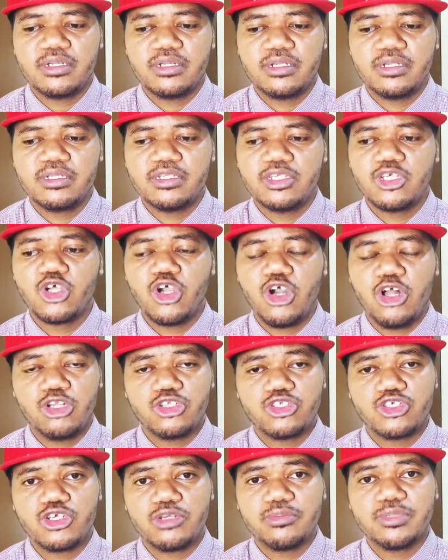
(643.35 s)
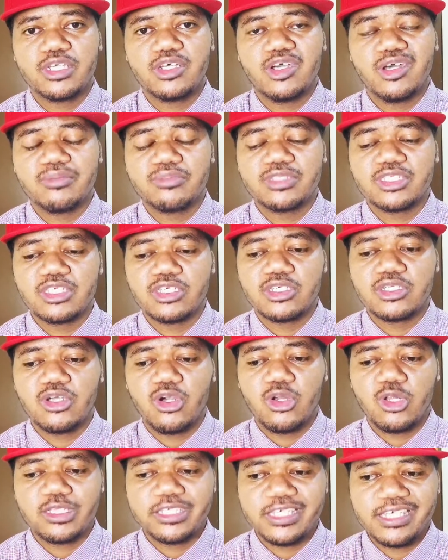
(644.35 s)
a new culture becomes
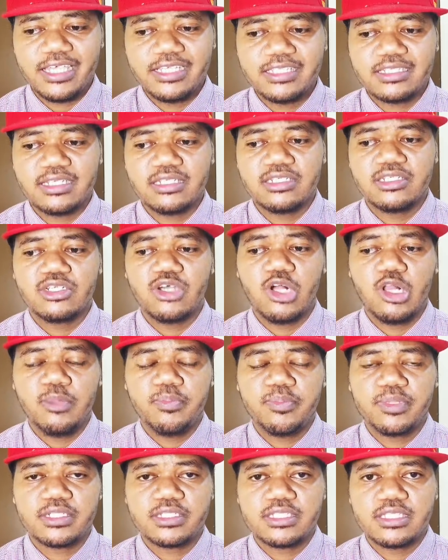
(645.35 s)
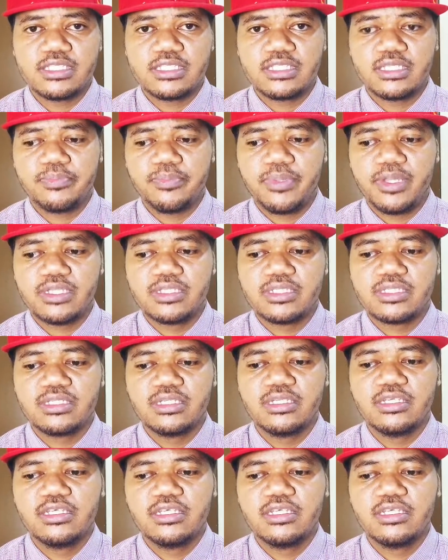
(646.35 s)
inculcated in all participants,